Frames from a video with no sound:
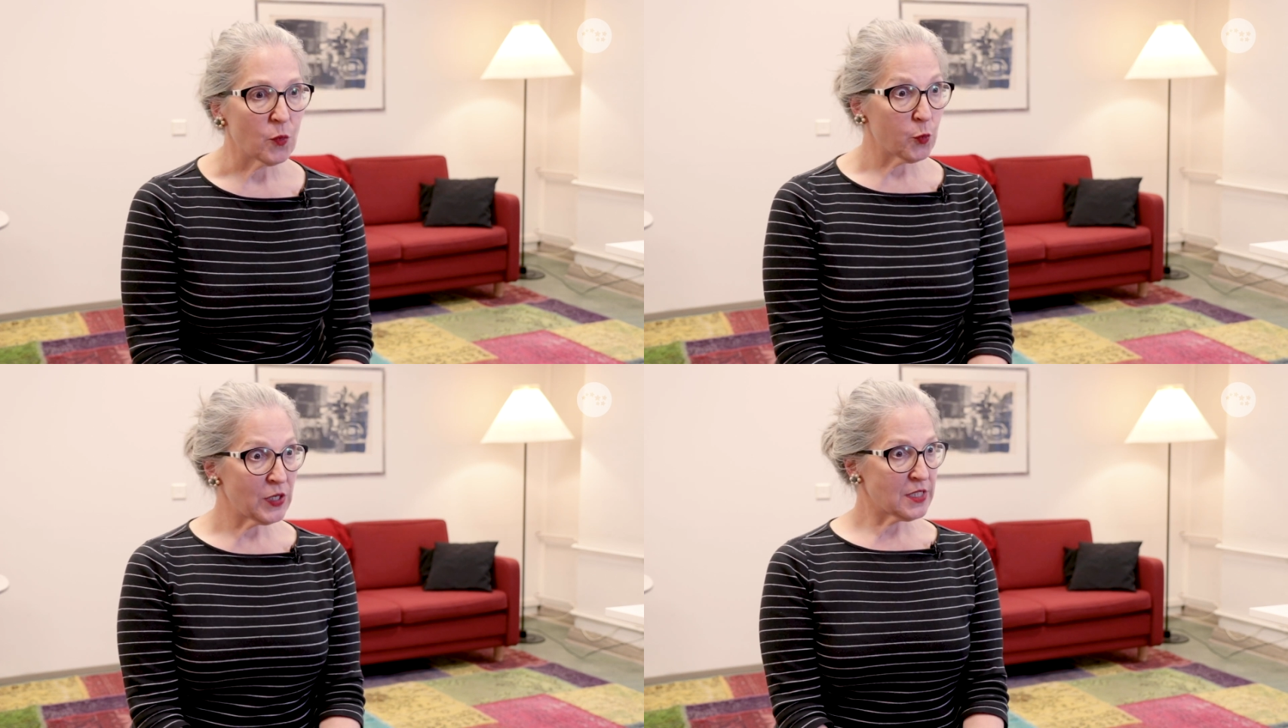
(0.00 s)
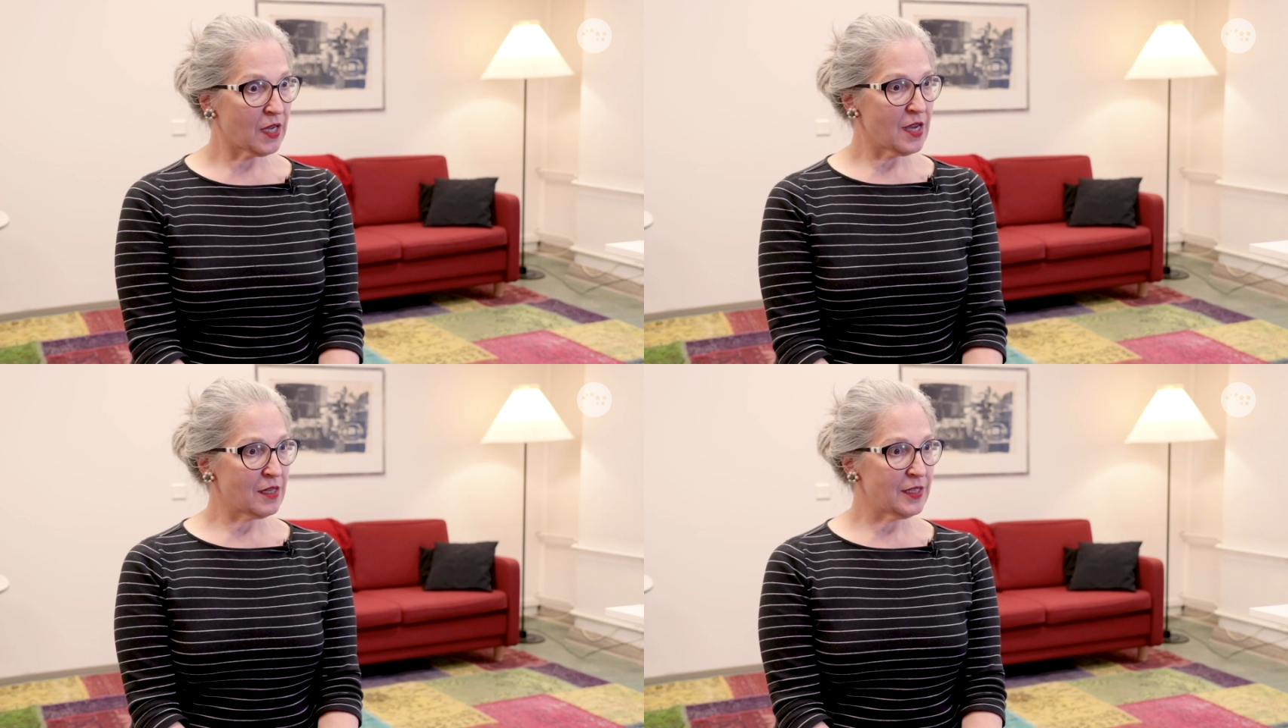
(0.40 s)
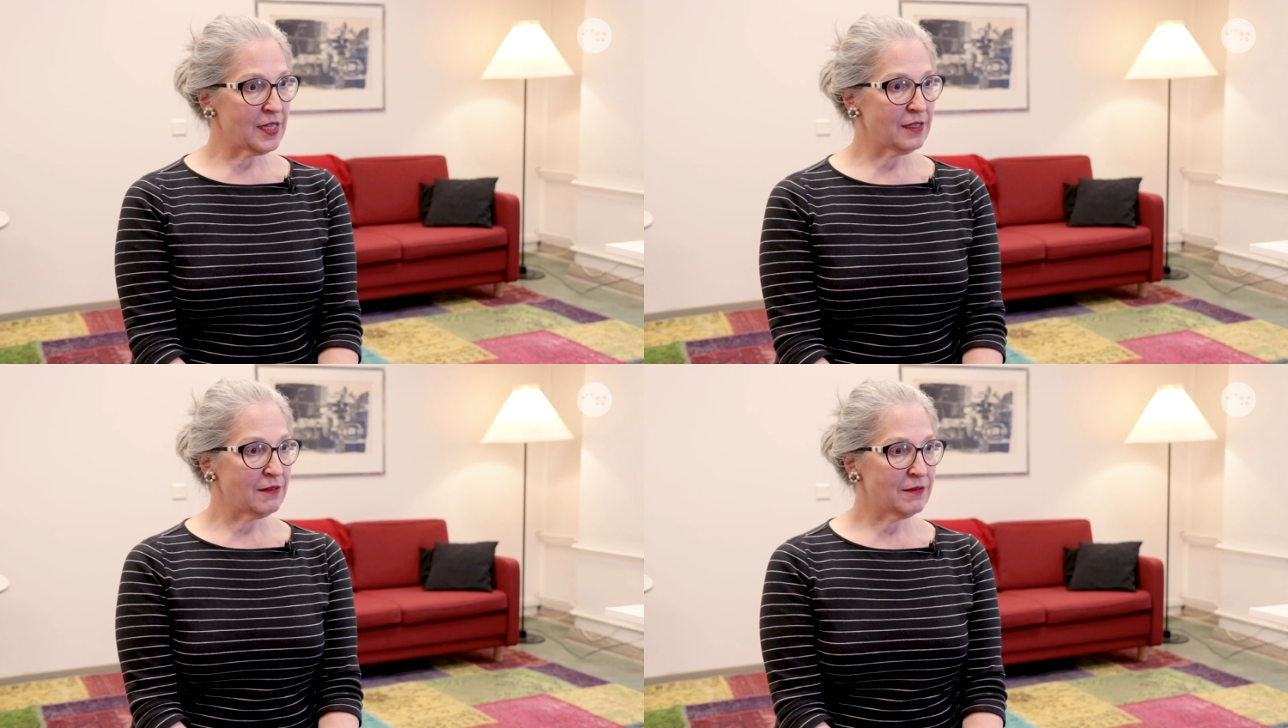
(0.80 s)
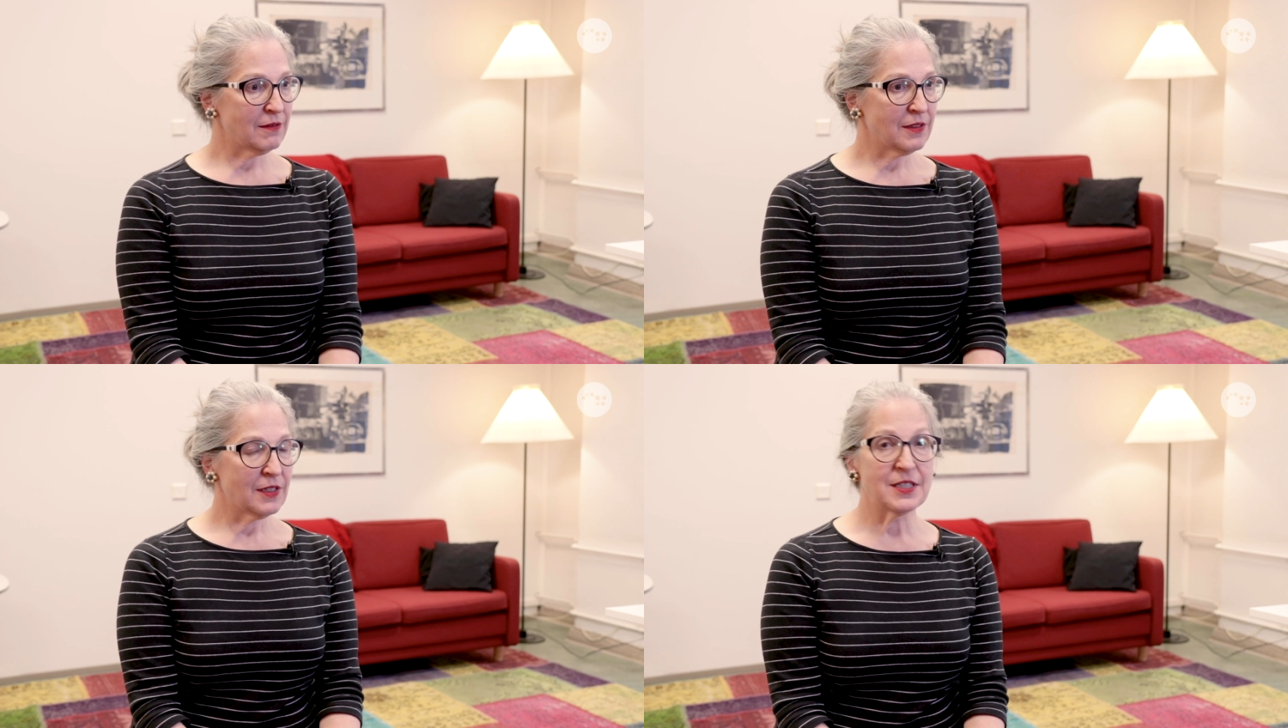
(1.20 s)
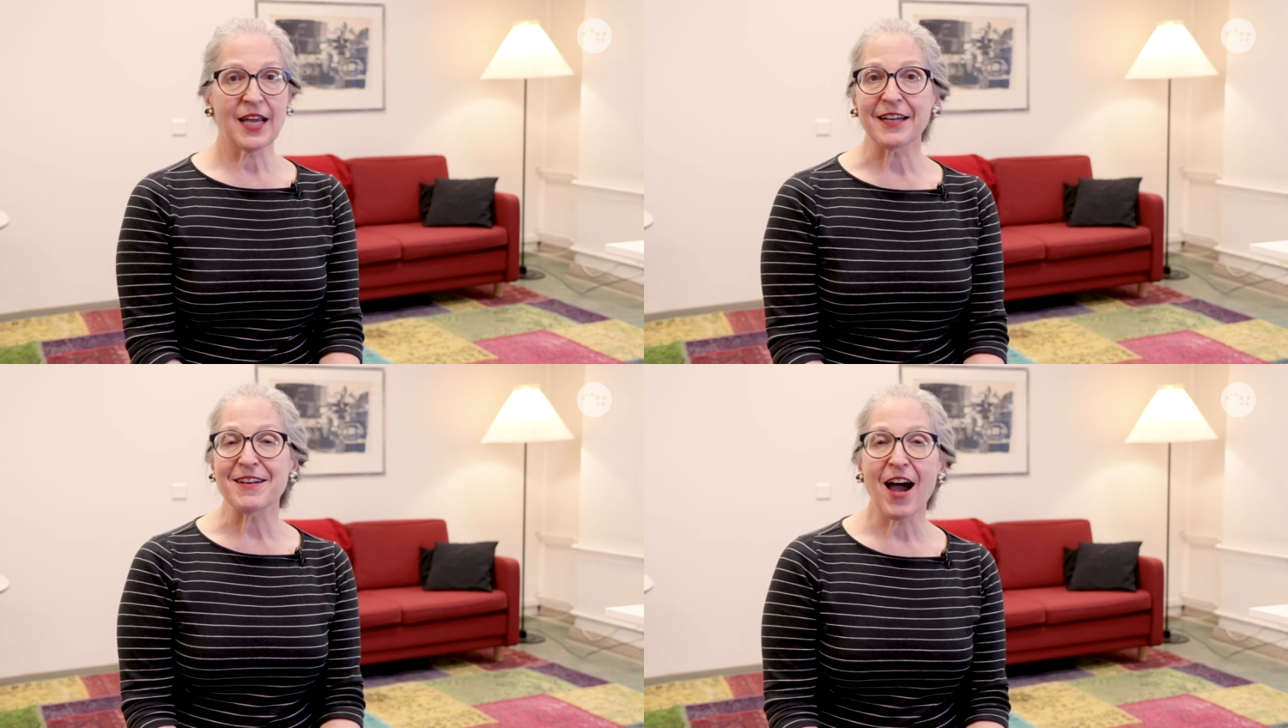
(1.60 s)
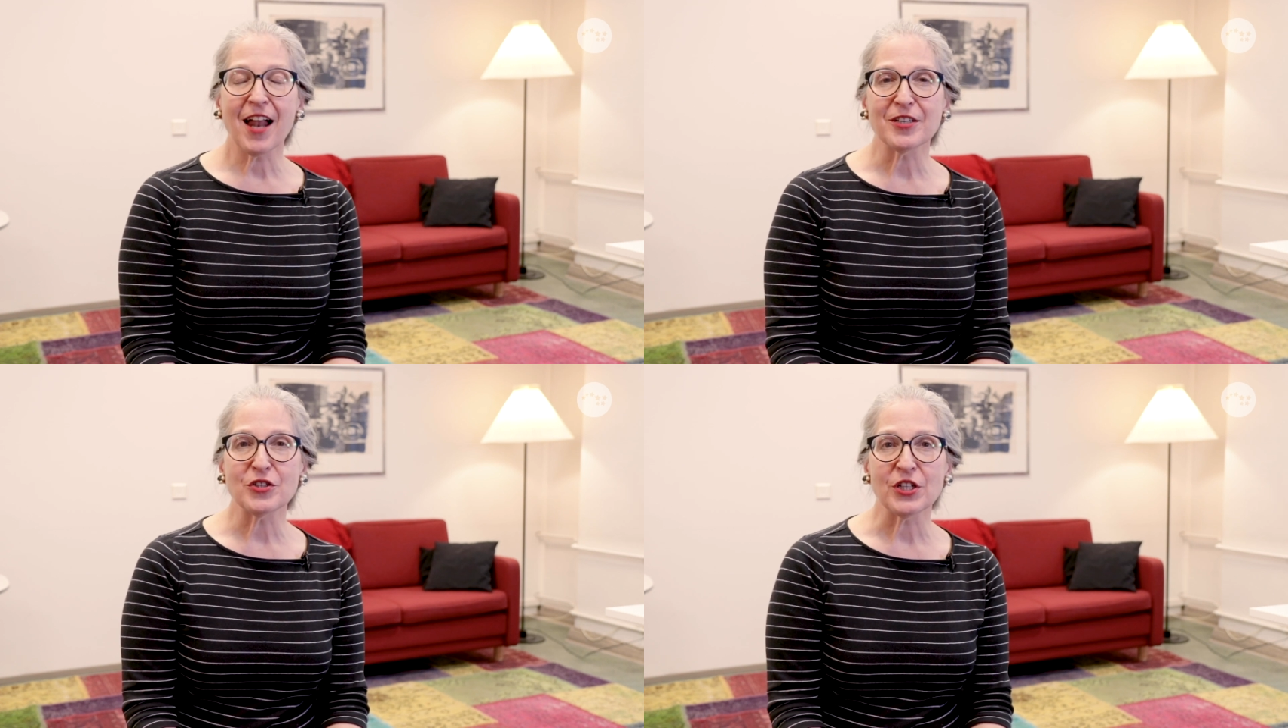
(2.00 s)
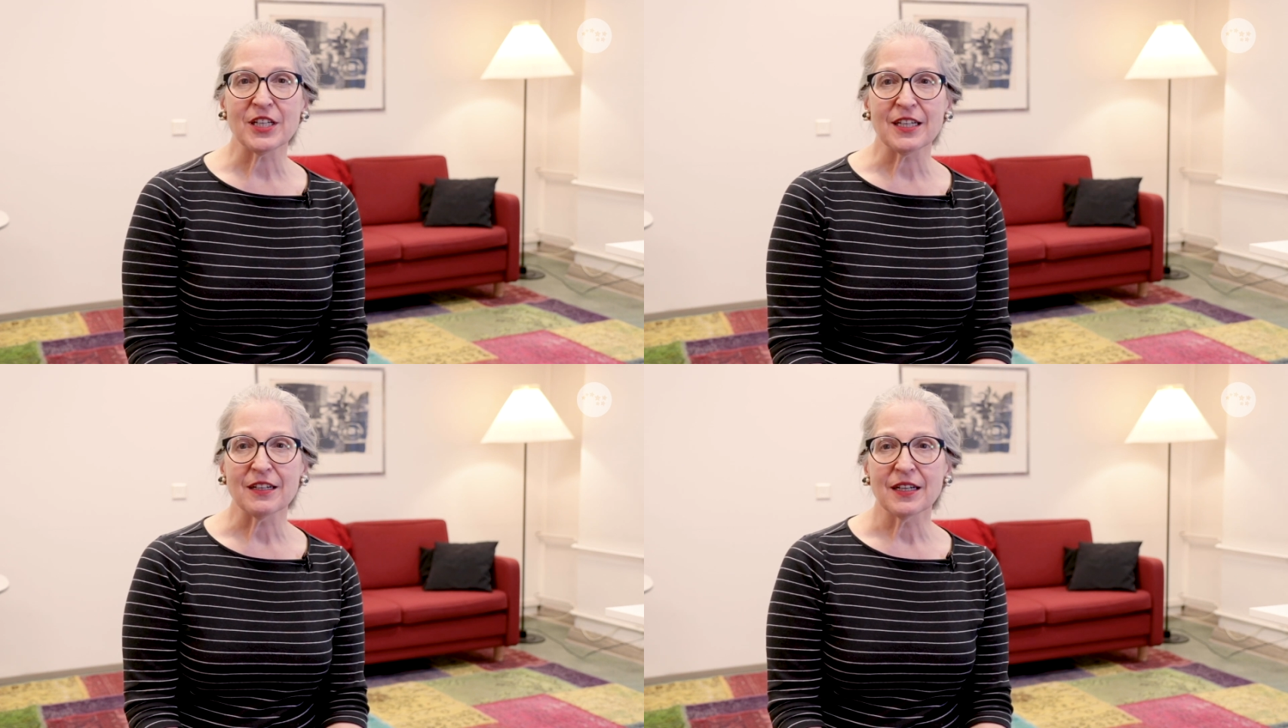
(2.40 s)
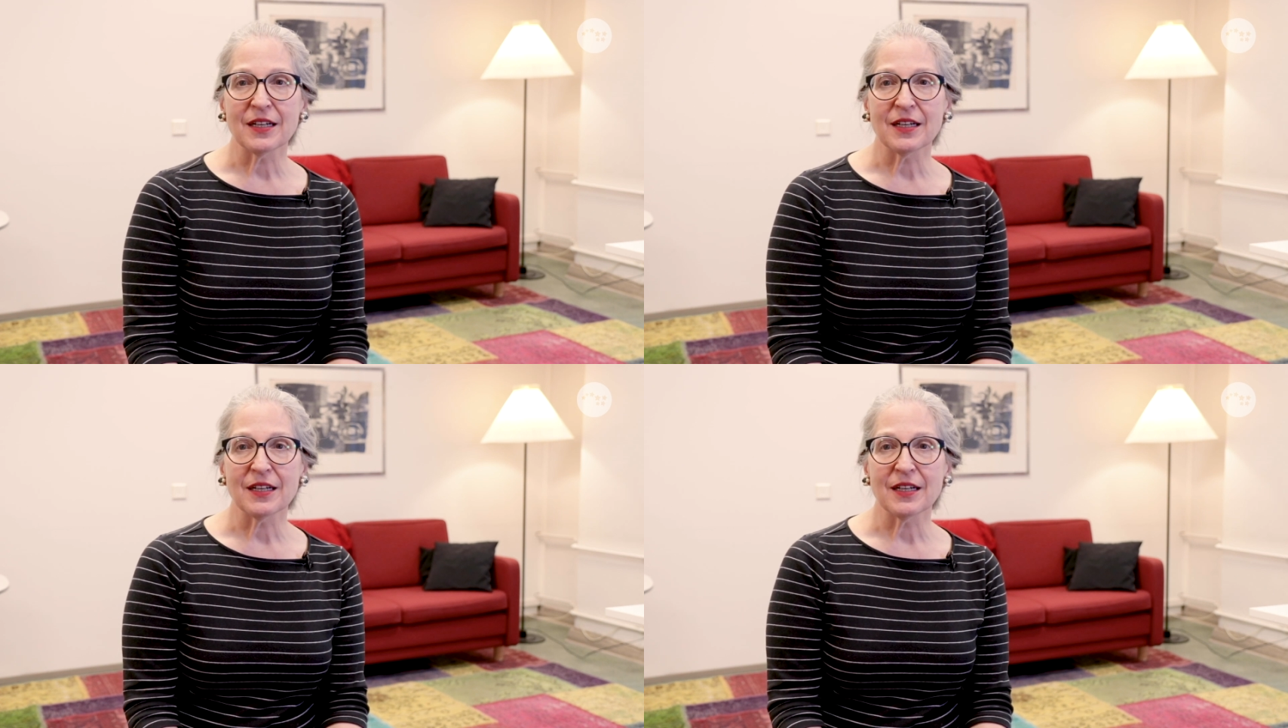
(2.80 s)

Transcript: recycling, technology,